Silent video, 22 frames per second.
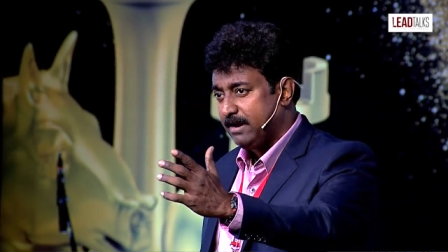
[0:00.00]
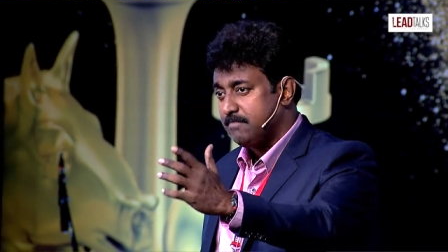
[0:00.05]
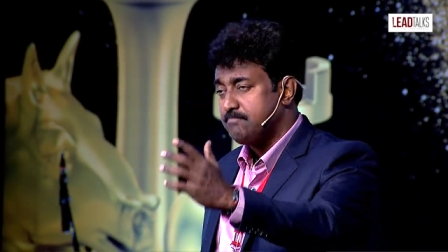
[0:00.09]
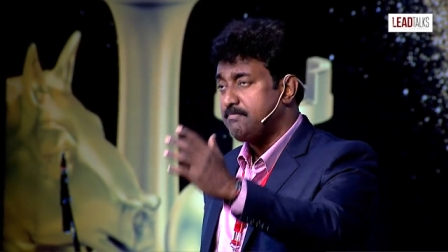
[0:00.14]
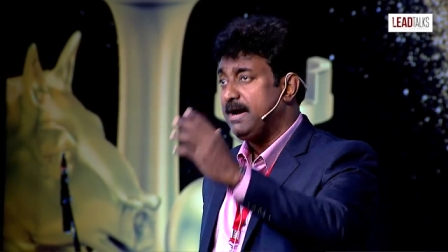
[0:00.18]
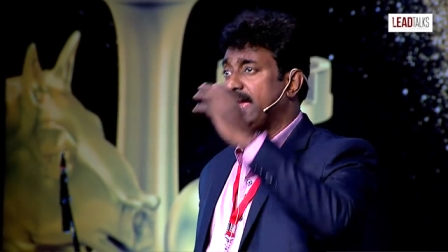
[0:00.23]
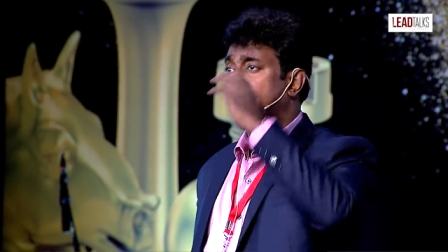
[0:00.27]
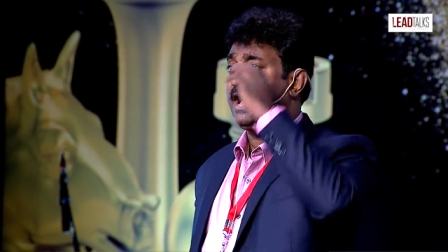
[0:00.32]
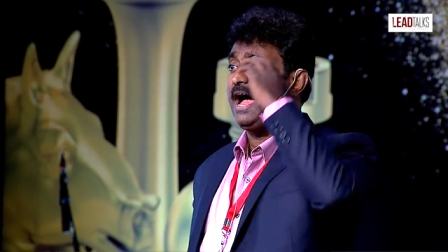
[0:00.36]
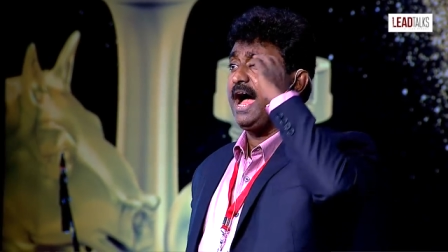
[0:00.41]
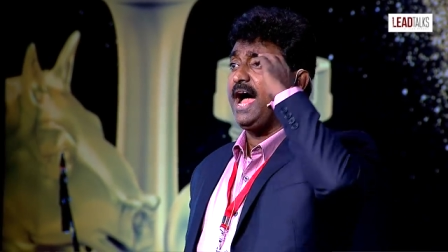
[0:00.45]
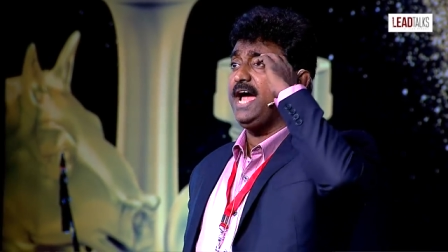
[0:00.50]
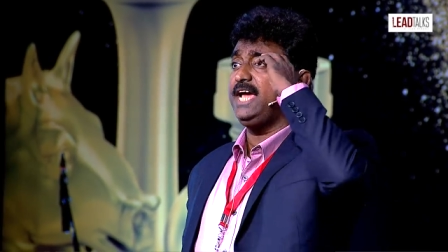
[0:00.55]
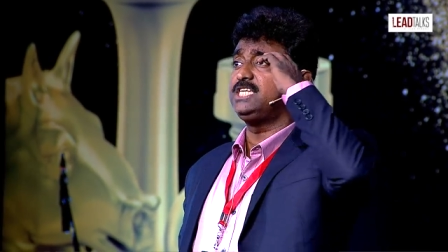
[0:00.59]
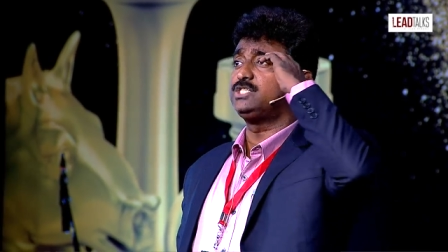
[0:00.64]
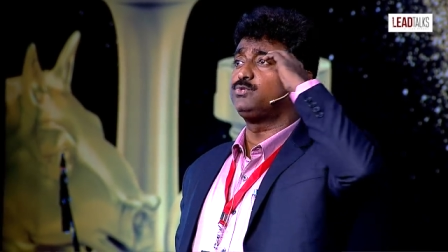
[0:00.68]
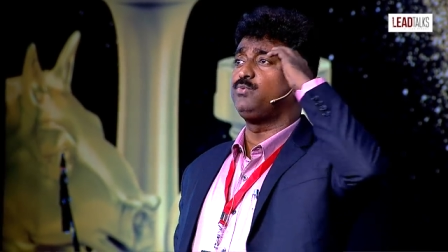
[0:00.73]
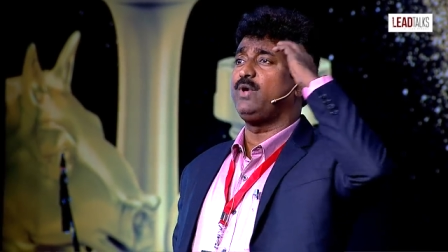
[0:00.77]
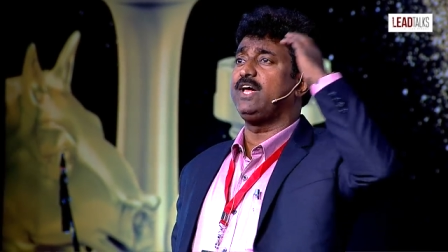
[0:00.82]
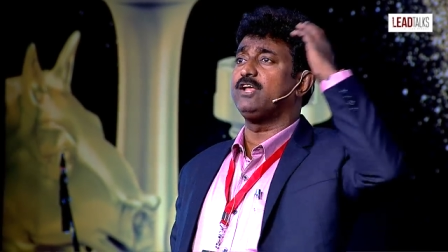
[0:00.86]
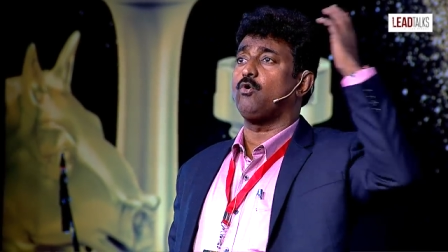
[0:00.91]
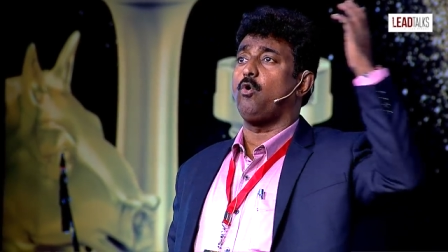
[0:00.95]
my eyes
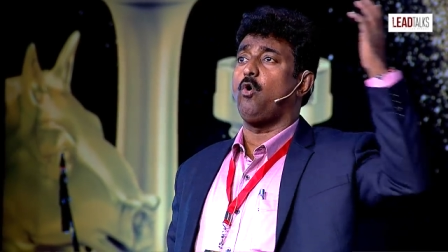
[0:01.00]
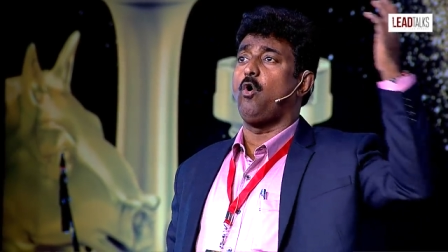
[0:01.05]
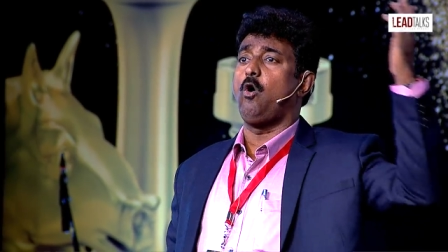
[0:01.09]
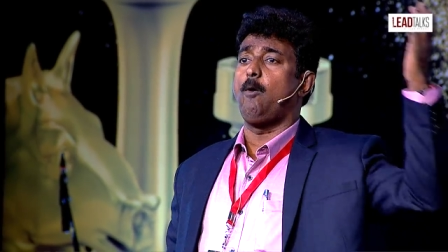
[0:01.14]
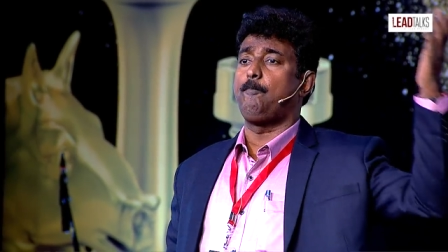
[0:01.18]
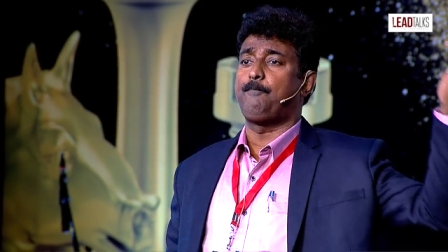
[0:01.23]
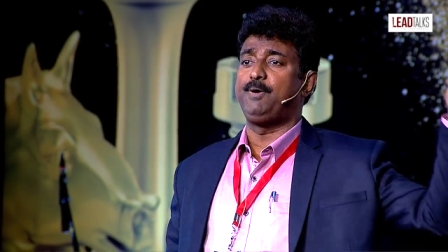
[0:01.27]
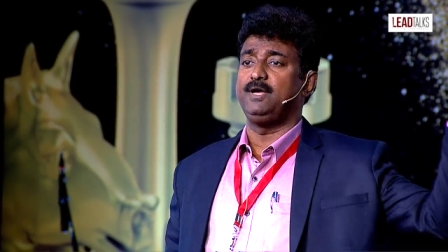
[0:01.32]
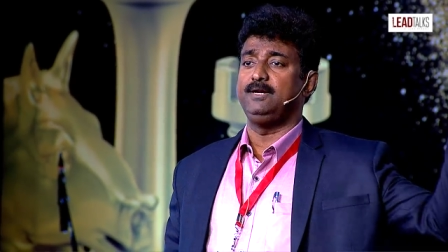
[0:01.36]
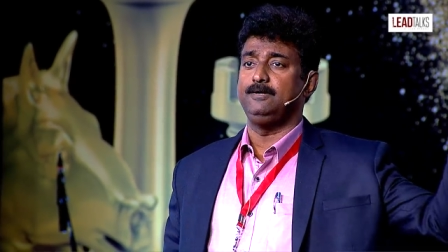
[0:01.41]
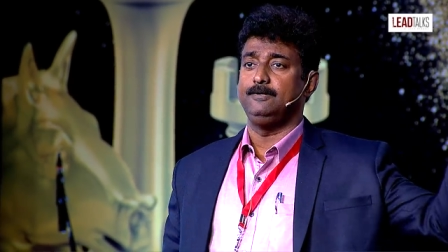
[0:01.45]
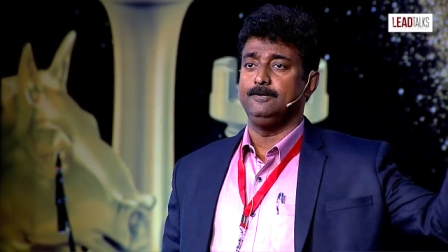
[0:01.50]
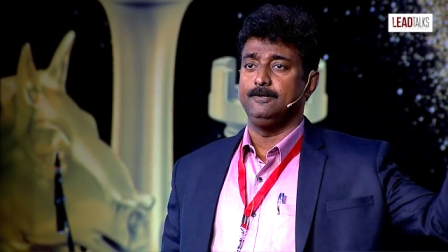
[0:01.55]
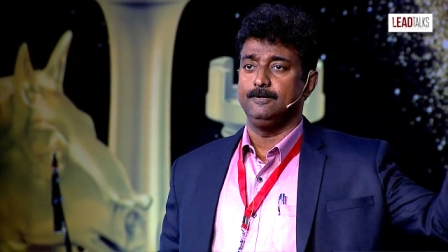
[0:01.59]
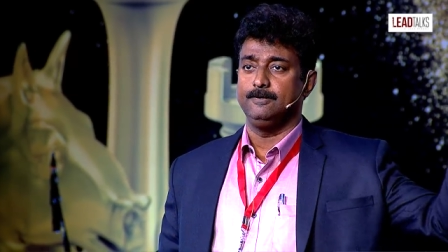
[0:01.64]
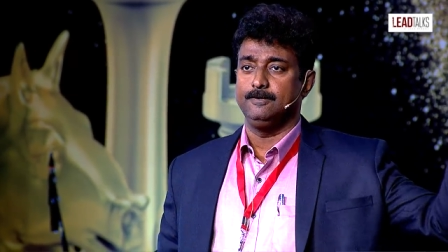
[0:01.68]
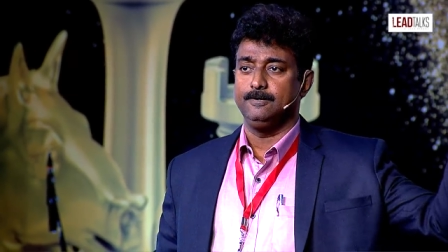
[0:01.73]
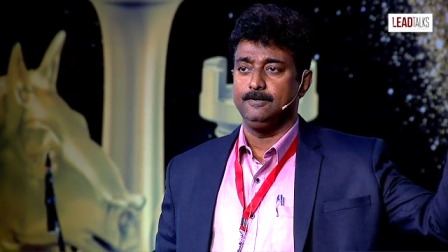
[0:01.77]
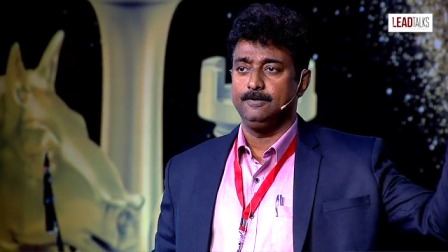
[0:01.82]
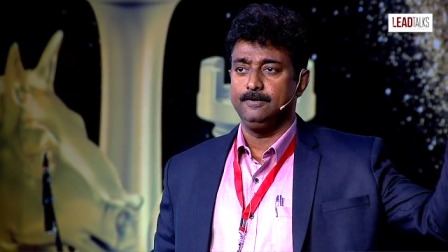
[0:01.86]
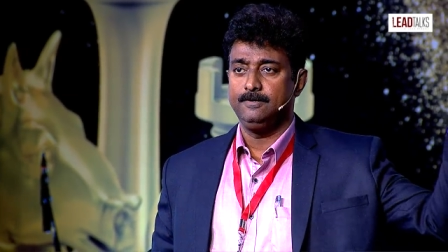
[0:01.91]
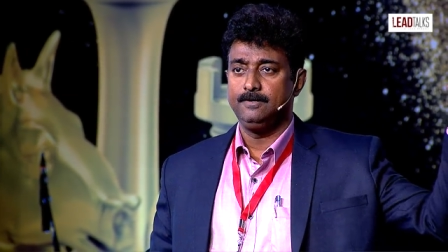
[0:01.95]
were
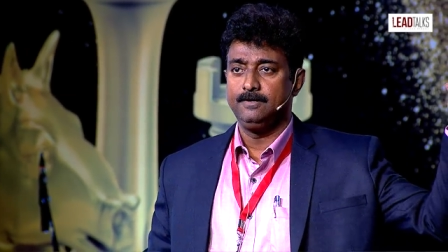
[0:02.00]
open.